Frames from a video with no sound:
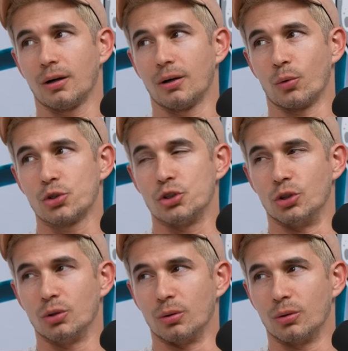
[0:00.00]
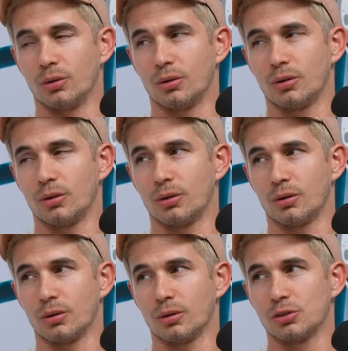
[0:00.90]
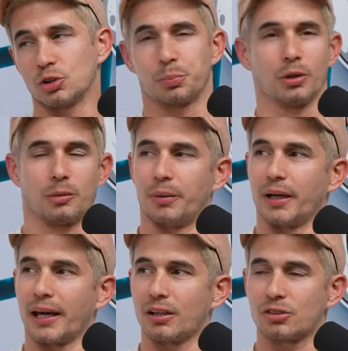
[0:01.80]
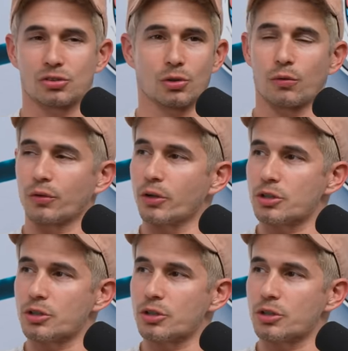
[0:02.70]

What did you do? Just put bananas over it or